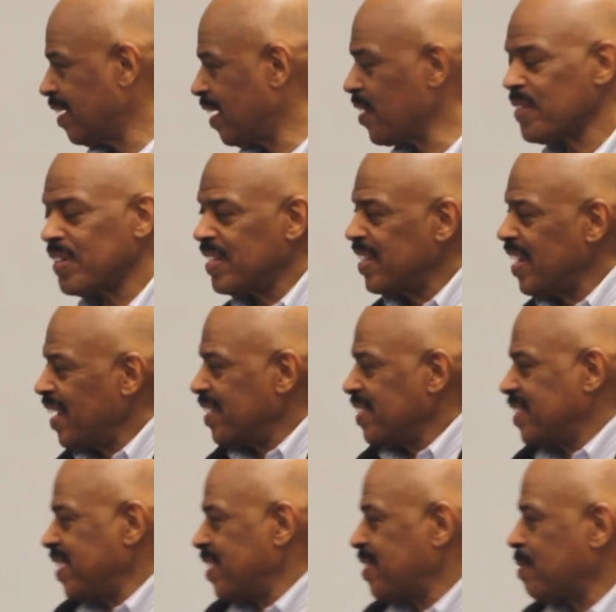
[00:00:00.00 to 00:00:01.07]
Other than that,
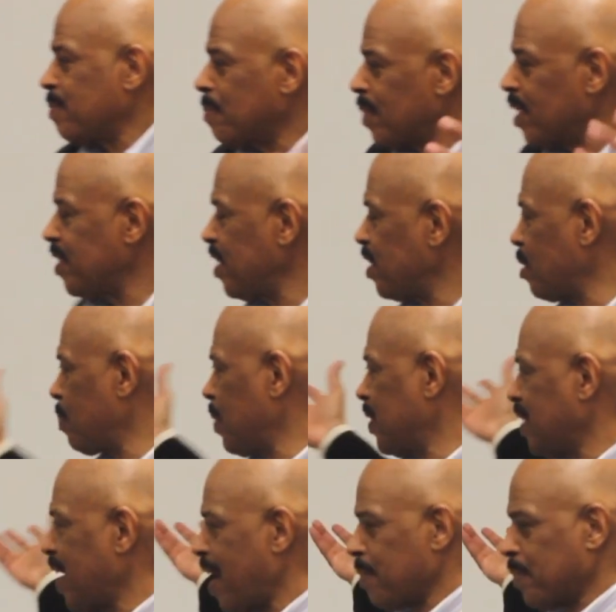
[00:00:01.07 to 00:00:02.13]
it's just a
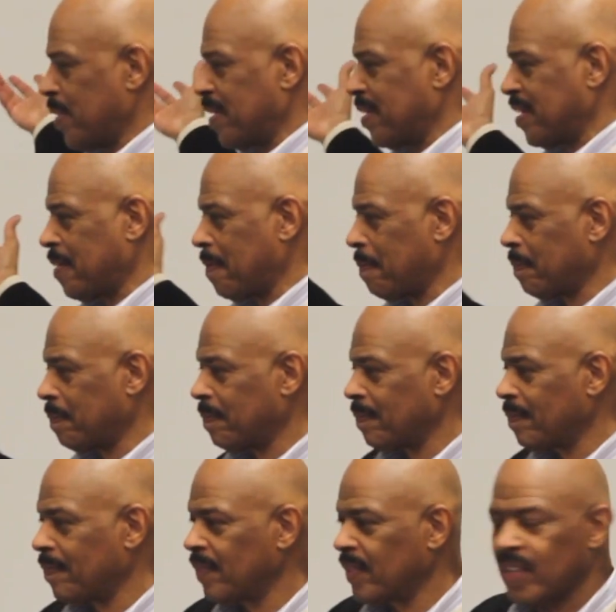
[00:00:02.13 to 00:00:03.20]
piece of artwork.
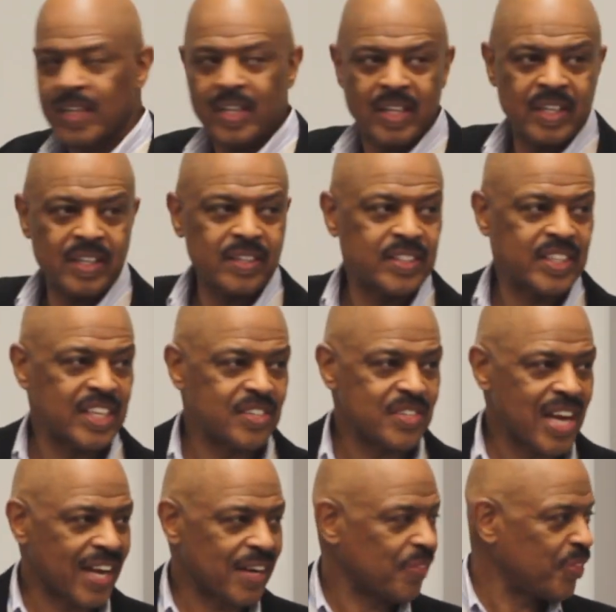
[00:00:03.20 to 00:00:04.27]
Then
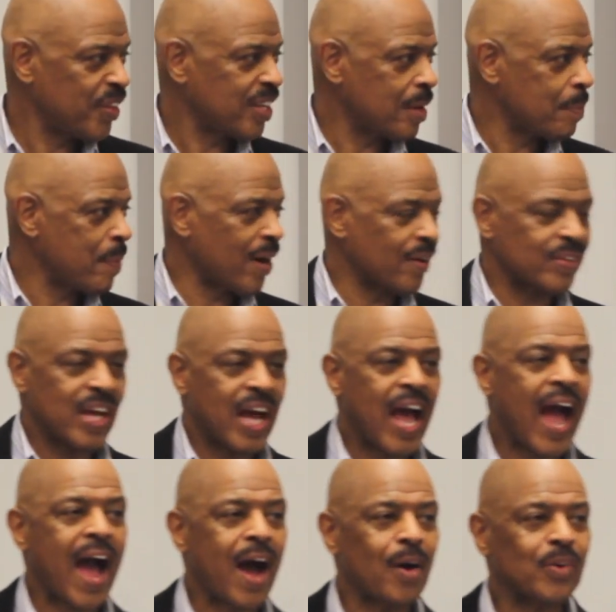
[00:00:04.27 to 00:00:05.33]
you got to think about
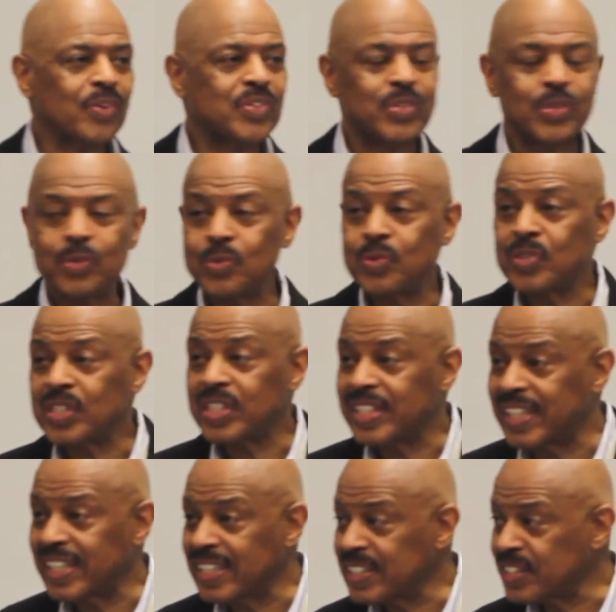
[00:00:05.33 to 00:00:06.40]
how to
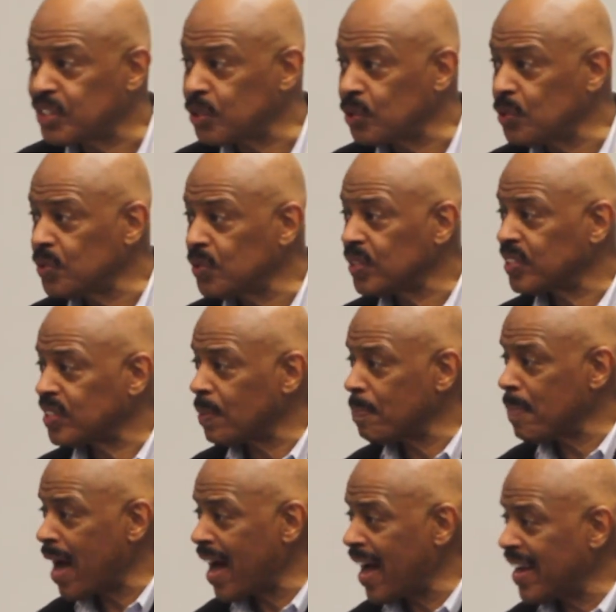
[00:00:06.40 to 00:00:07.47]
get into the
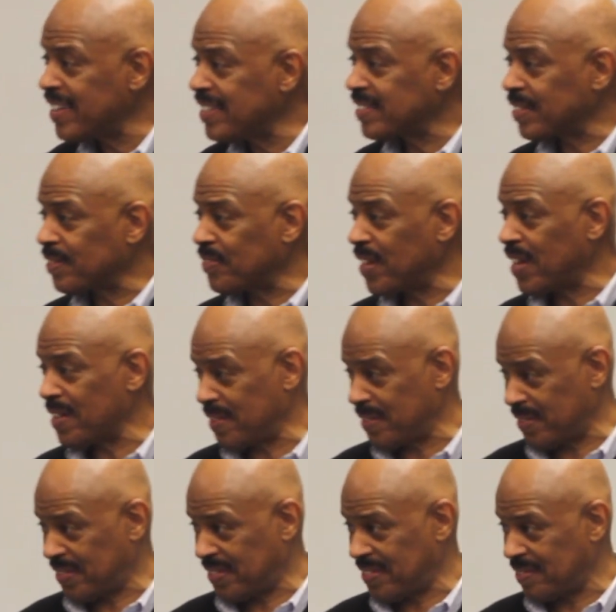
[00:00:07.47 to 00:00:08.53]
minds of
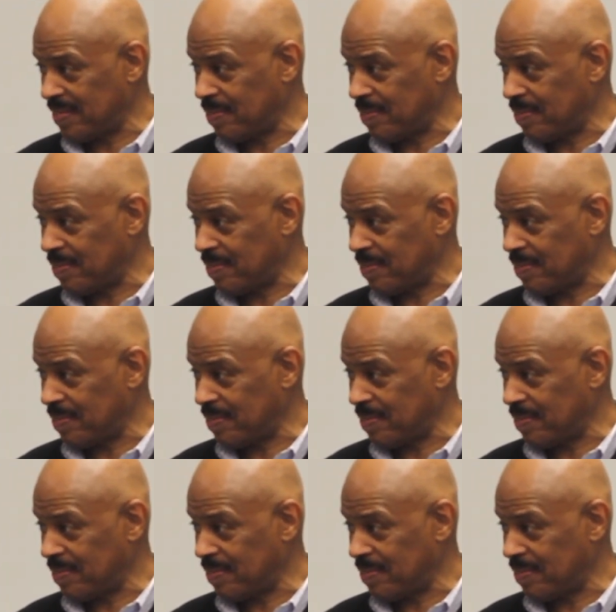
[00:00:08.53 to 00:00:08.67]
others.